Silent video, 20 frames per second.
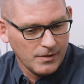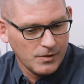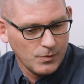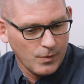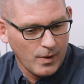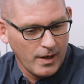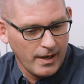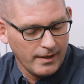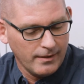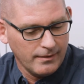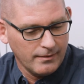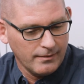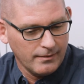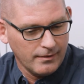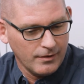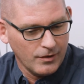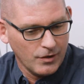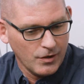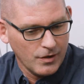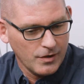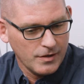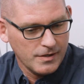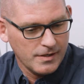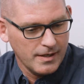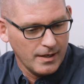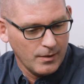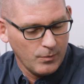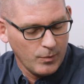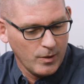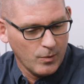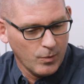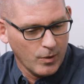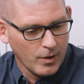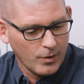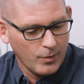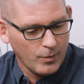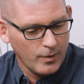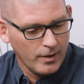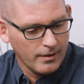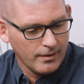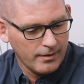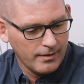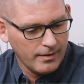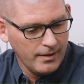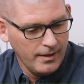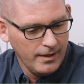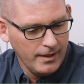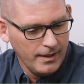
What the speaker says: swine herds that we work with,